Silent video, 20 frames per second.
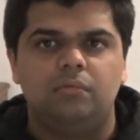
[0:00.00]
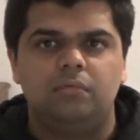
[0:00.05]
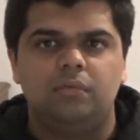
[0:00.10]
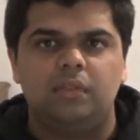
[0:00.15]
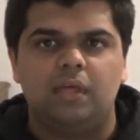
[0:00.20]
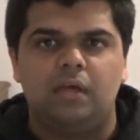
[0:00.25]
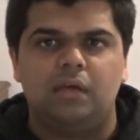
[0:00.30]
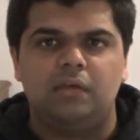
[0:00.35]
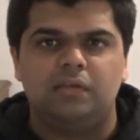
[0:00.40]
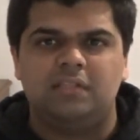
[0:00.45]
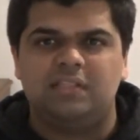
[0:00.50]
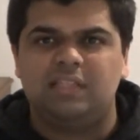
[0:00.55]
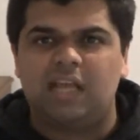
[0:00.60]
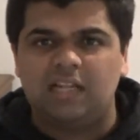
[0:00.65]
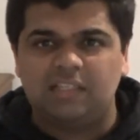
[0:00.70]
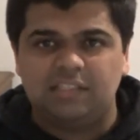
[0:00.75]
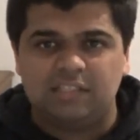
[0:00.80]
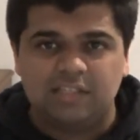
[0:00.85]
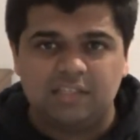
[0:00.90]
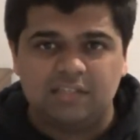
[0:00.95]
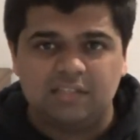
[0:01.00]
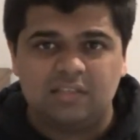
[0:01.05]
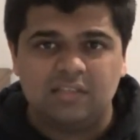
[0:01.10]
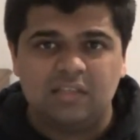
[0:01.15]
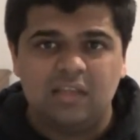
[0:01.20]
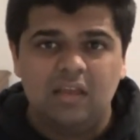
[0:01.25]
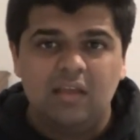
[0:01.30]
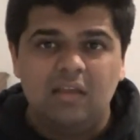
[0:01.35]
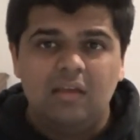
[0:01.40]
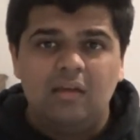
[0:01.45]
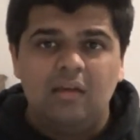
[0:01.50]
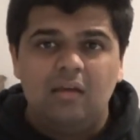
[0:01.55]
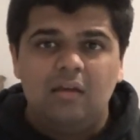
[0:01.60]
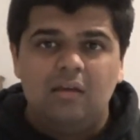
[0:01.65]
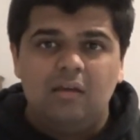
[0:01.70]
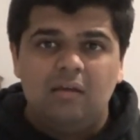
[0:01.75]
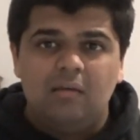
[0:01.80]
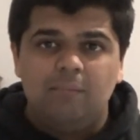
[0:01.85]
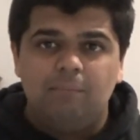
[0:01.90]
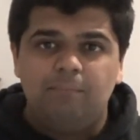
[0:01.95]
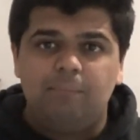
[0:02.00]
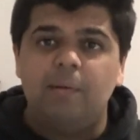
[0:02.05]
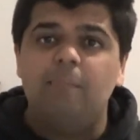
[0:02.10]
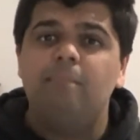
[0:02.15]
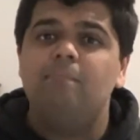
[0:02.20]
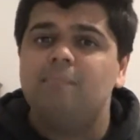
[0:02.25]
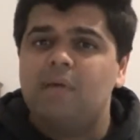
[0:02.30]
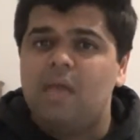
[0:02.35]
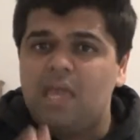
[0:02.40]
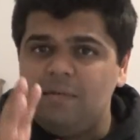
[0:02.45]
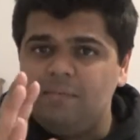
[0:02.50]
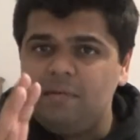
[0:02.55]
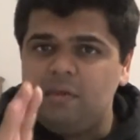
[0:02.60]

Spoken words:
the status, but maybe